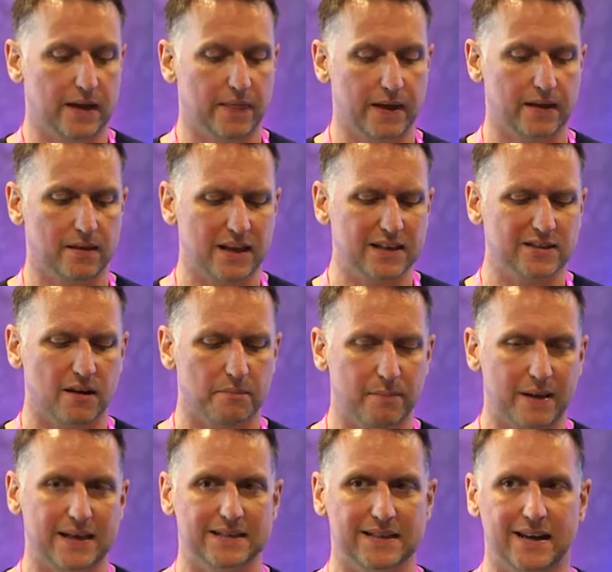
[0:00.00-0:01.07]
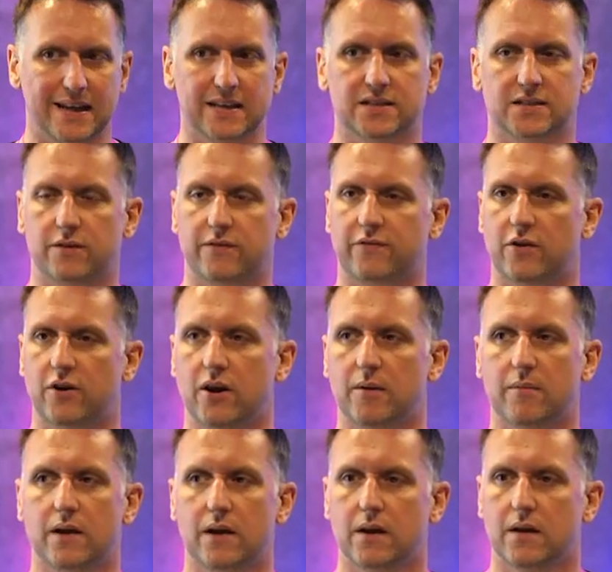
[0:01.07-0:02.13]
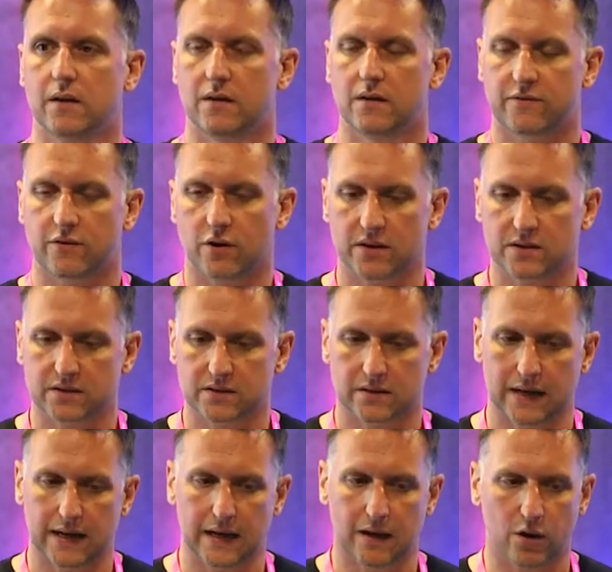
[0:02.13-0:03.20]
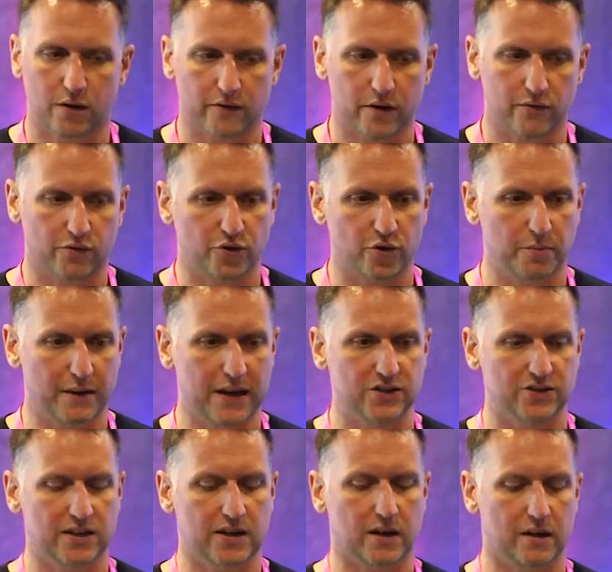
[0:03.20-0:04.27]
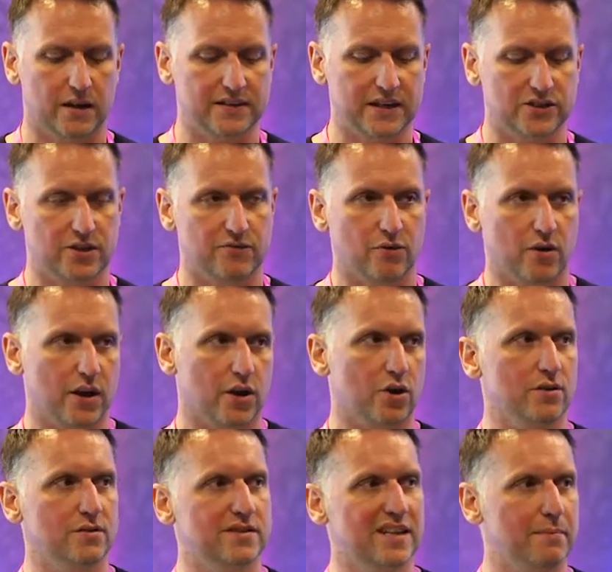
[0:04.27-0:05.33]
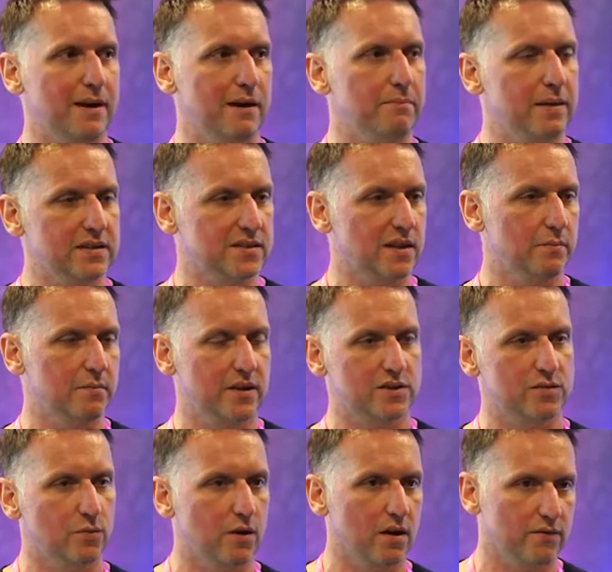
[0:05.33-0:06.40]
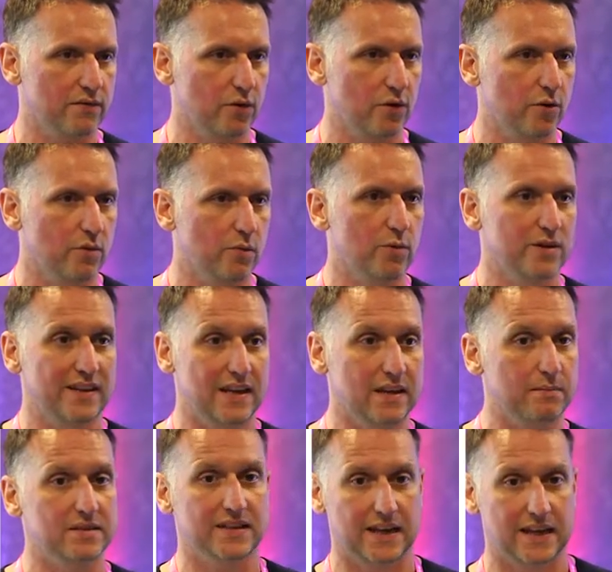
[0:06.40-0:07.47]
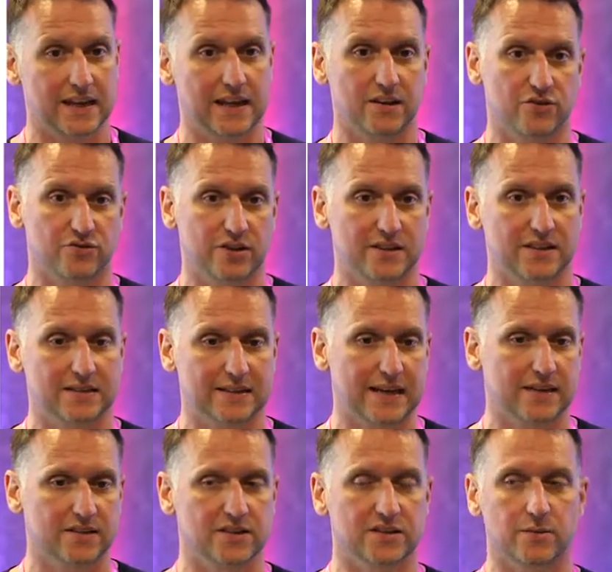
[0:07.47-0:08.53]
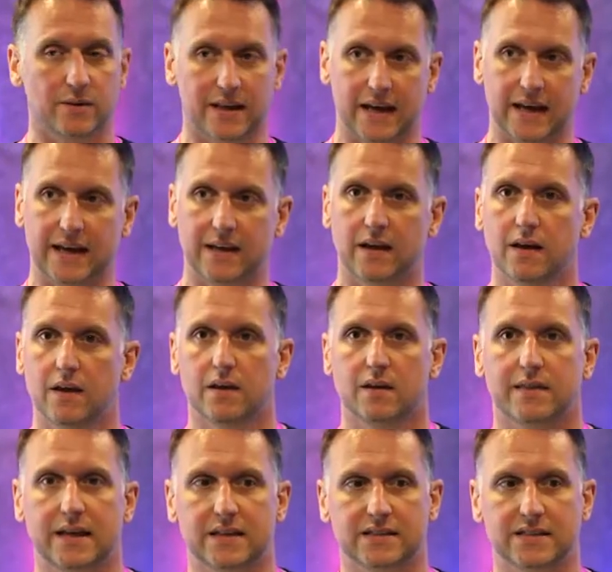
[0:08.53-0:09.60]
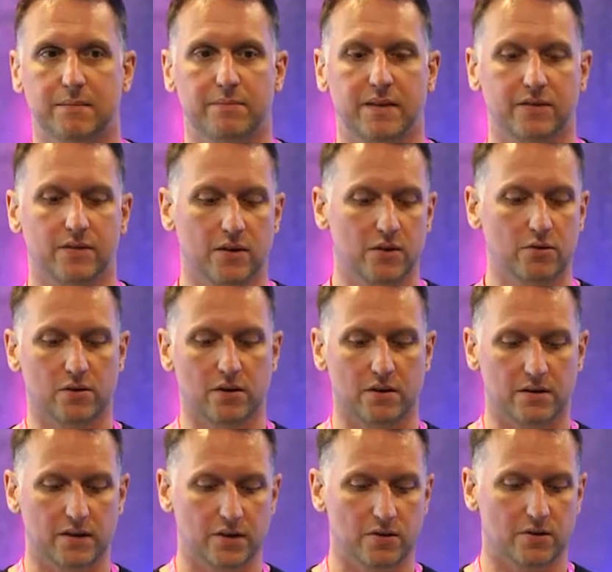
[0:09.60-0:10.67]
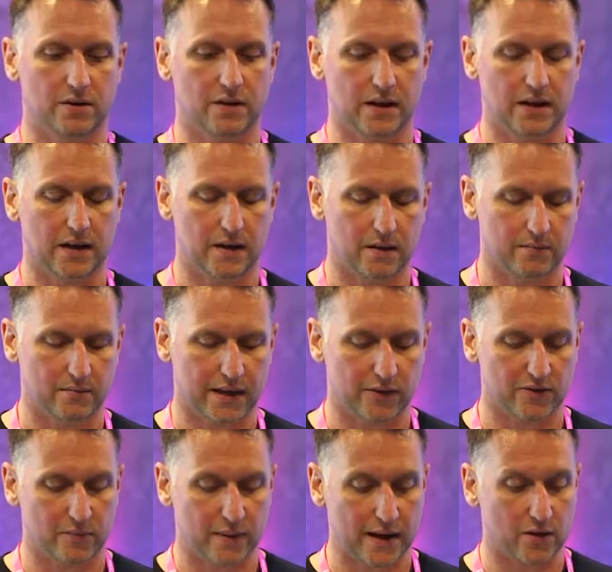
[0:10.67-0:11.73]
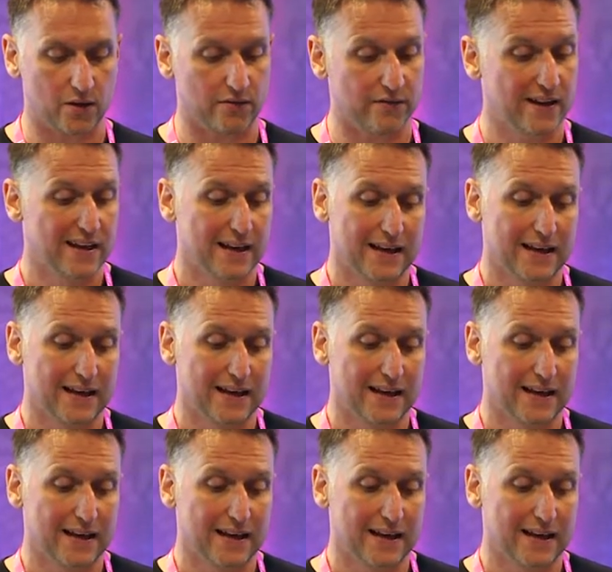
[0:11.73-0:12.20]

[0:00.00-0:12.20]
And then things like best lists. So for us, a lot of our recruitment agency clients actually write content about best companies to work for within particular industries and sectors. So again, that's something that you can get on the back of.